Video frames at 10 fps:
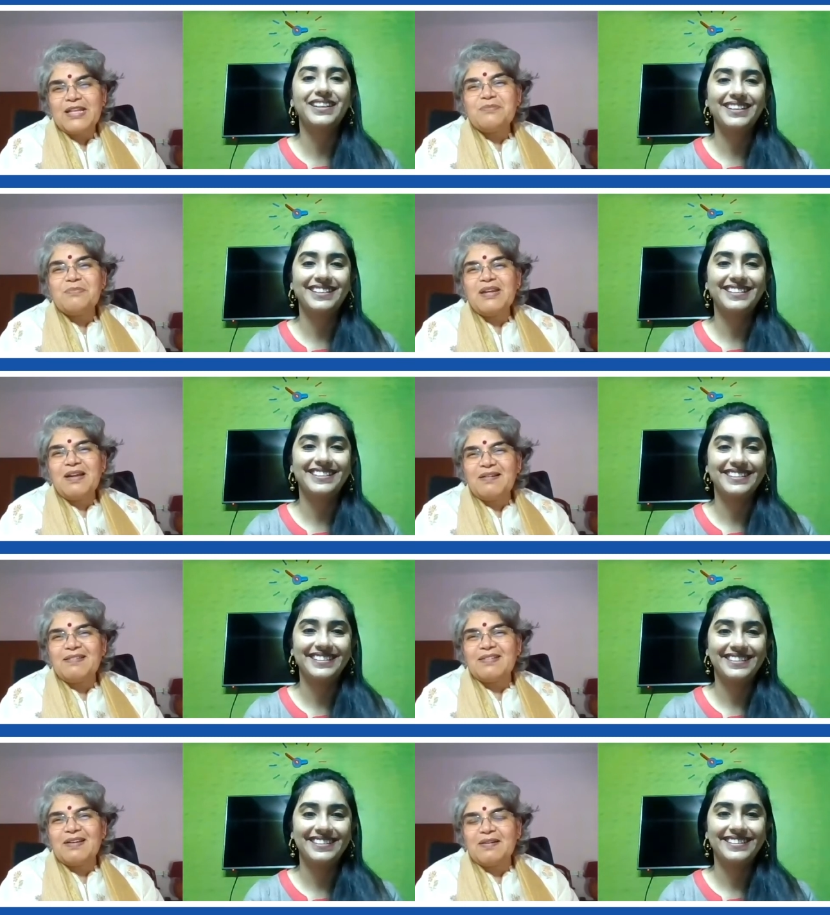Speaker 1: been
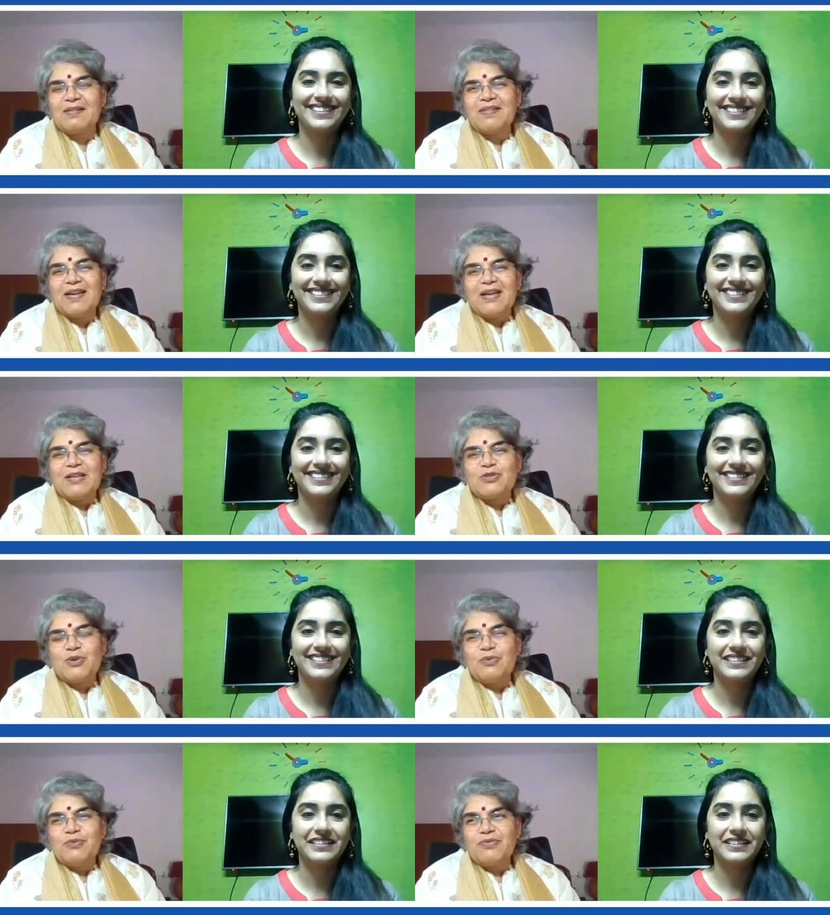our sort
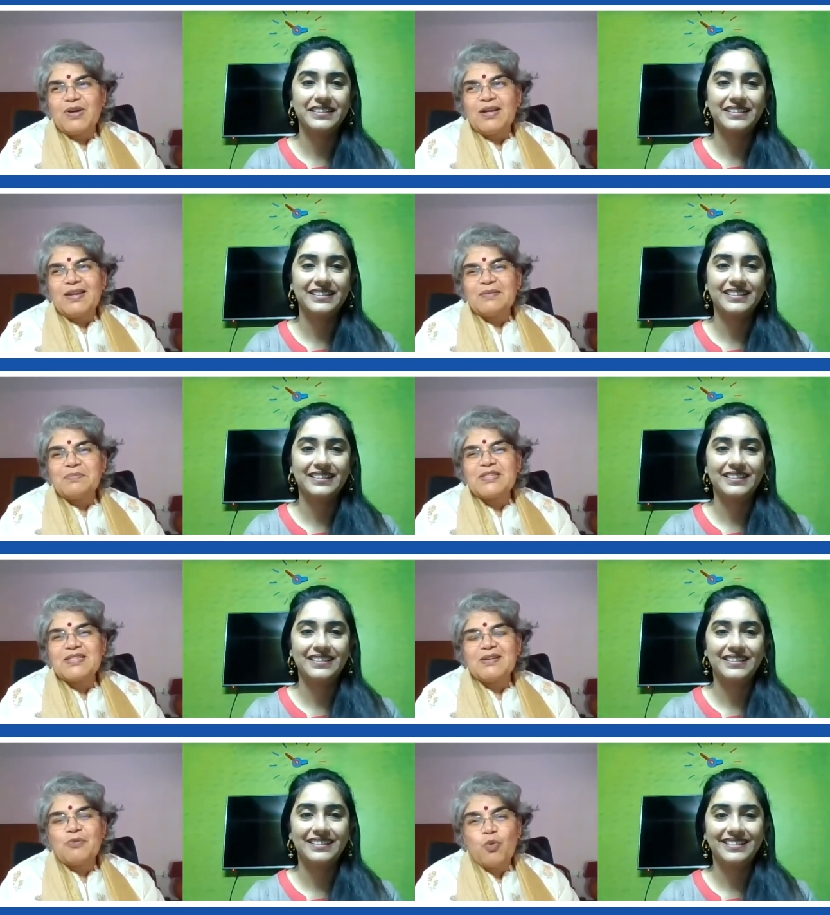of, let me
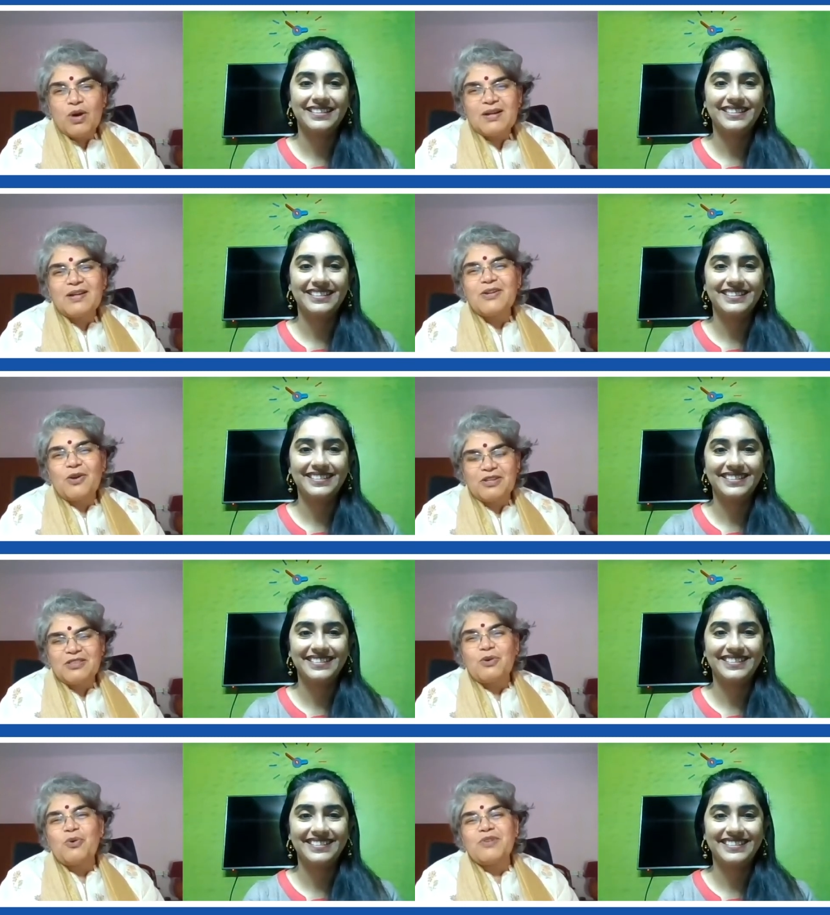say, work during
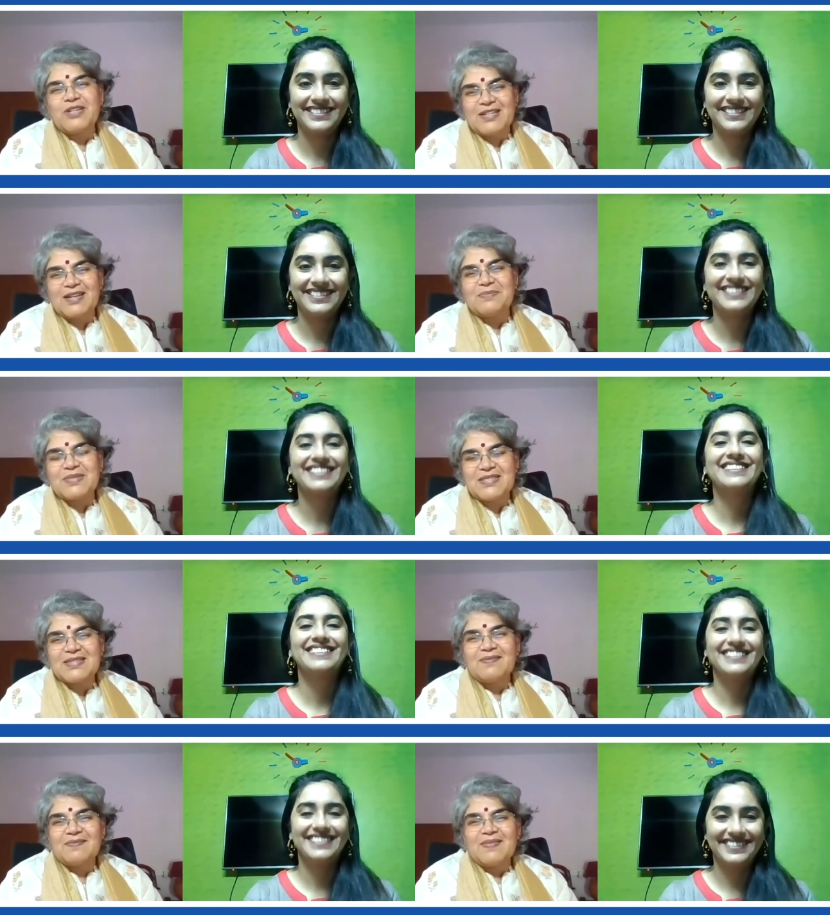the COVID times.
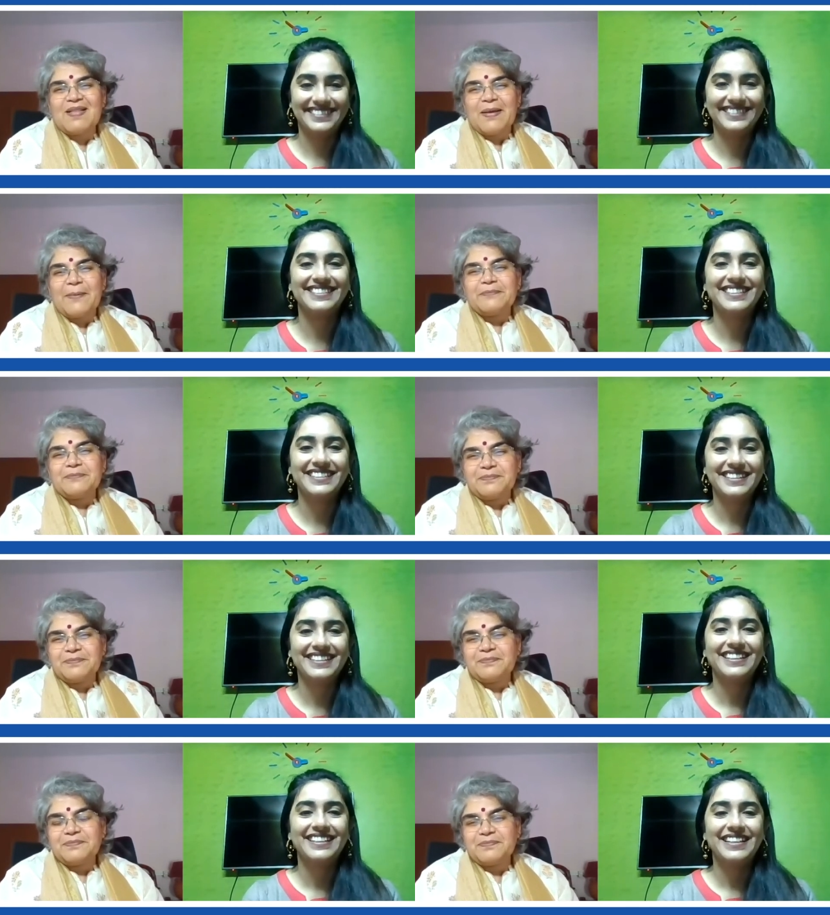
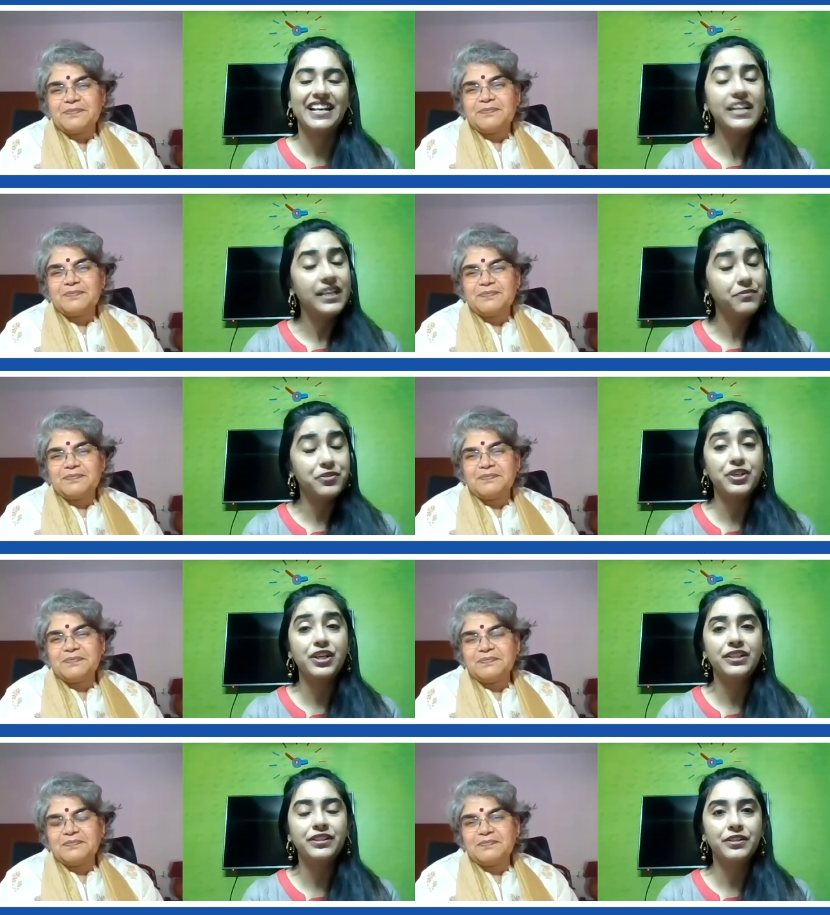
Speaker 2: And I'm
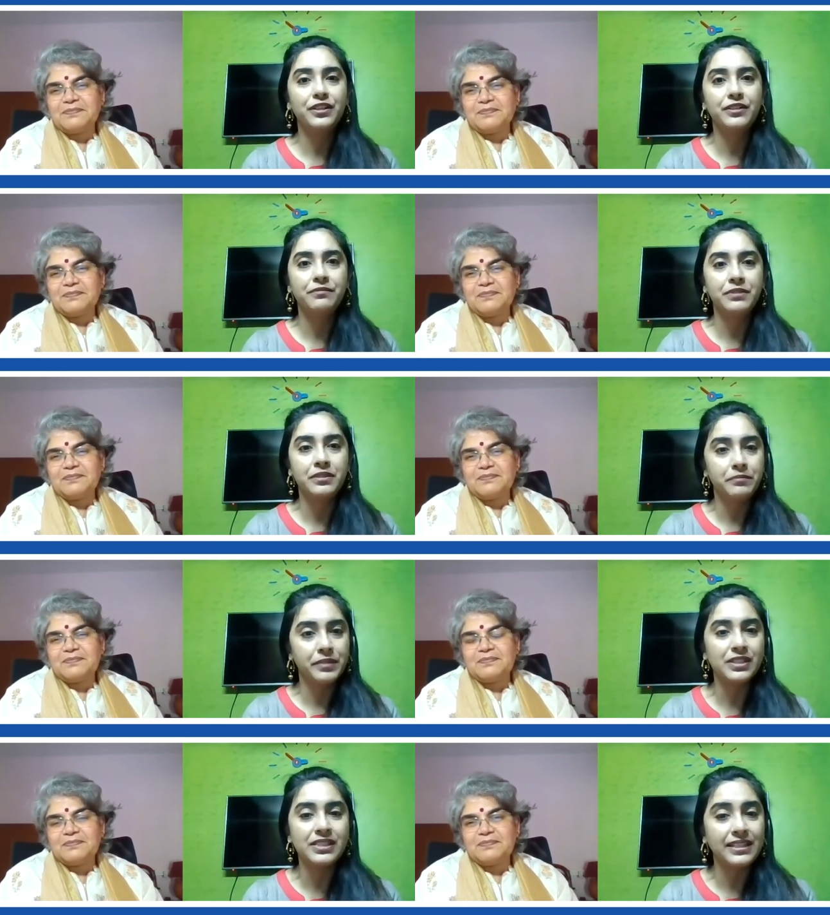sure, you know,
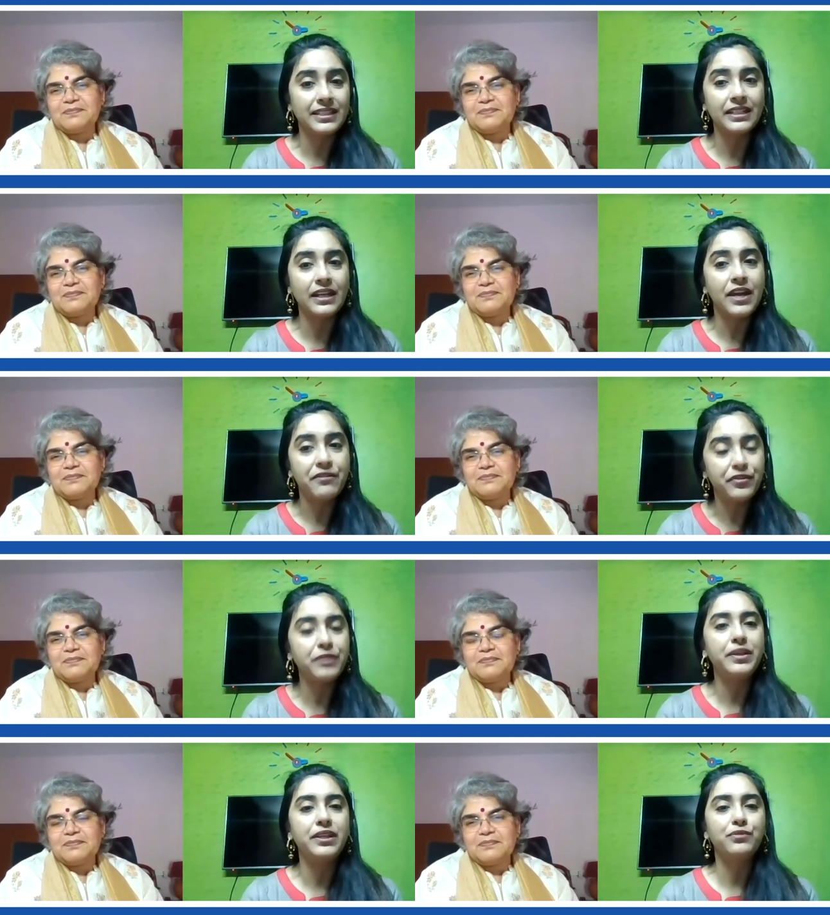because I think
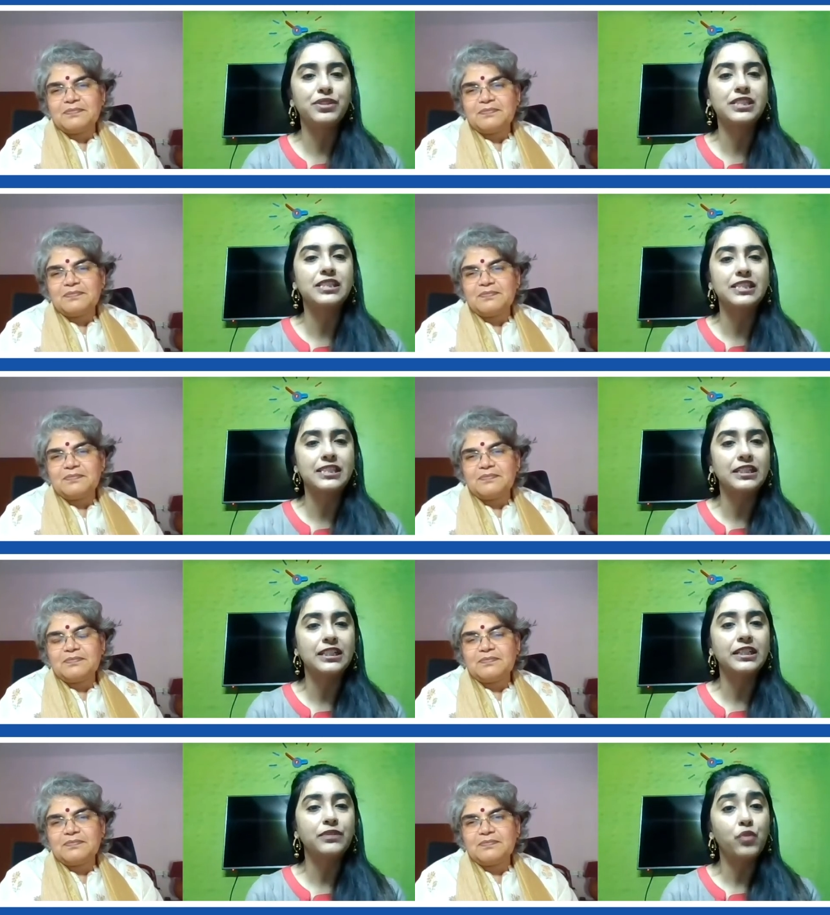everybody was
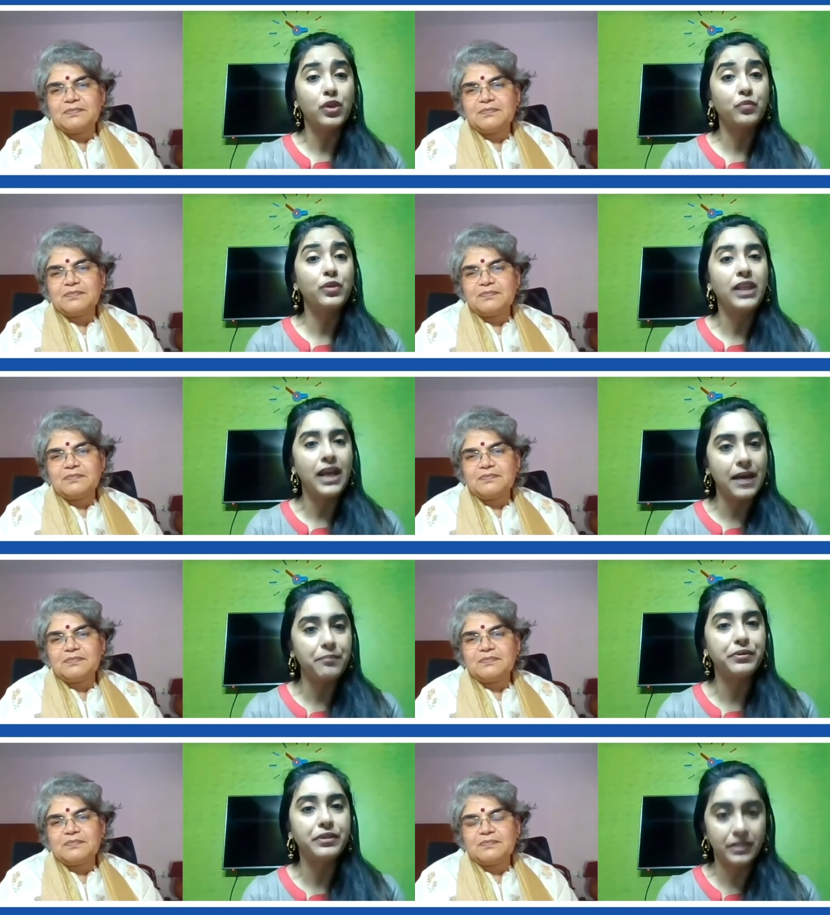concerned that what will
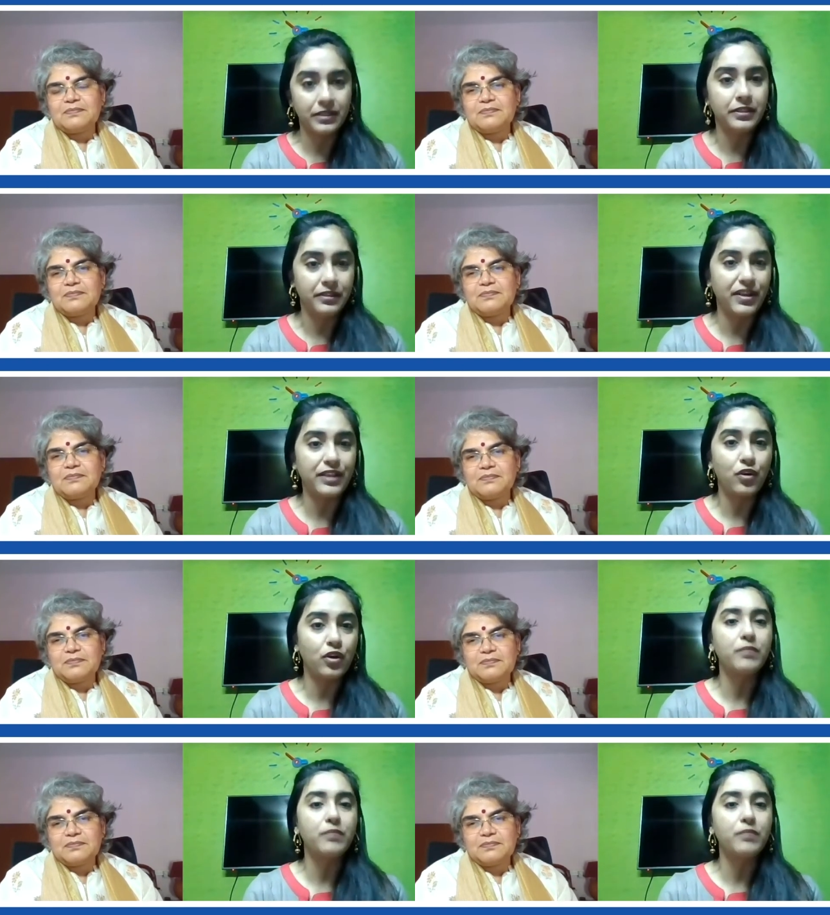happen. If I talk